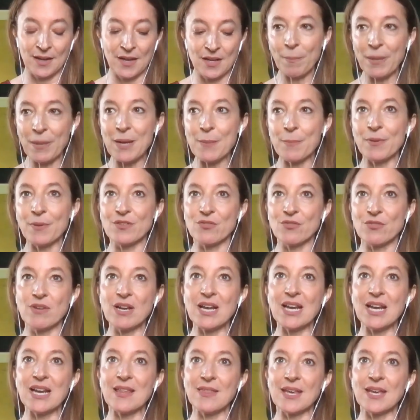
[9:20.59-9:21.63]
So I want
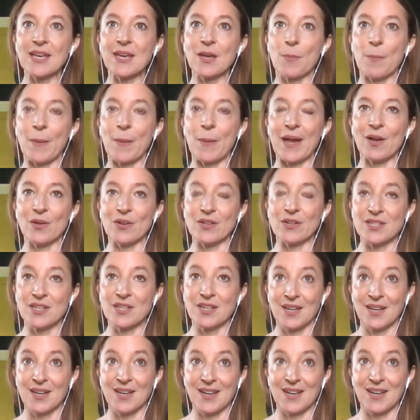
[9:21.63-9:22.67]
people to really think
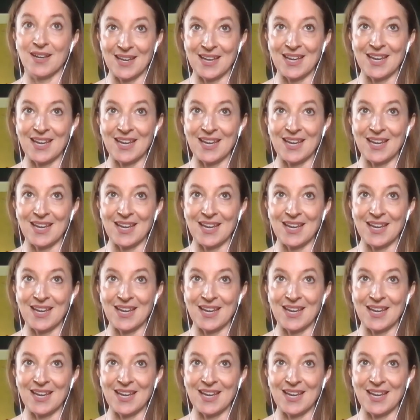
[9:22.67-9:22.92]
about,